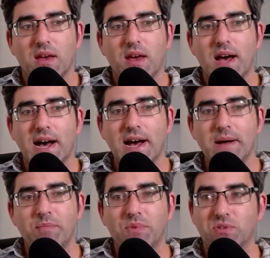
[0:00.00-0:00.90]

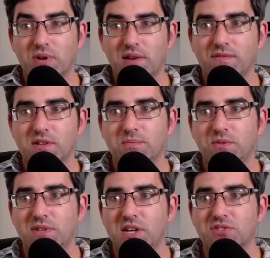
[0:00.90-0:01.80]
Um, so when I first
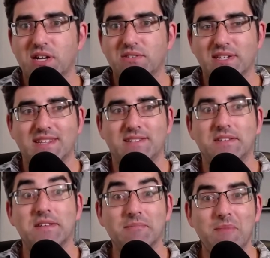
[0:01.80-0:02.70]
moved to Israel, I was like, "This
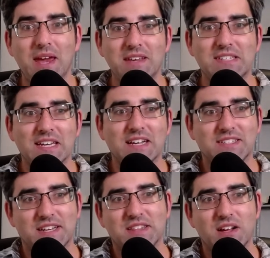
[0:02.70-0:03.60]
is amazing!" It's
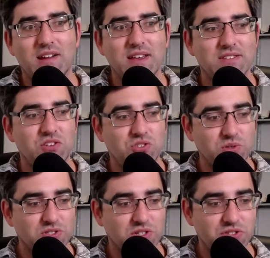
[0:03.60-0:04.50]
like there is a
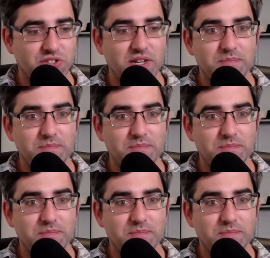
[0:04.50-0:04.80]
Jewish country.